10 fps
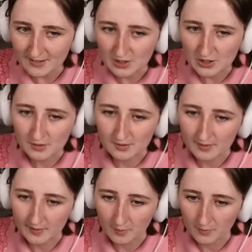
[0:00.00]
use
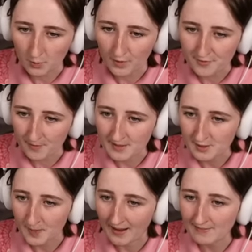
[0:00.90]
the, the one from this
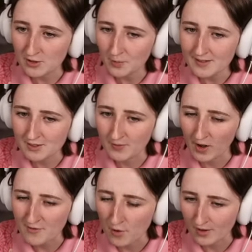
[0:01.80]
pack. This one is very
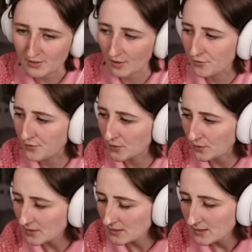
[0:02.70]
focused on
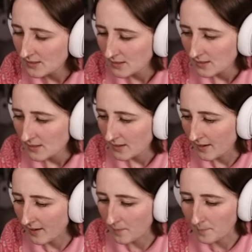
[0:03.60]
food,
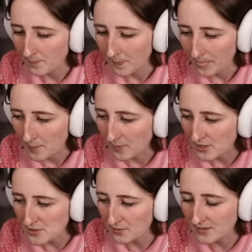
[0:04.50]
um, but you
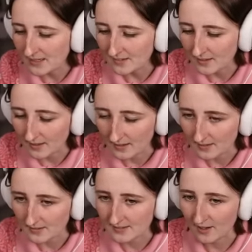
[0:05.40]
don't need to
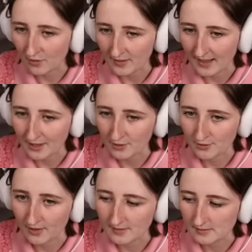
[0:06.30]
sell the candles
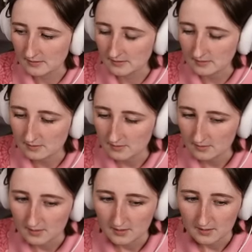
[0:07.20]
on
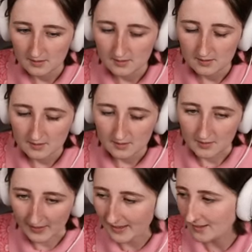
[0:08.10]
this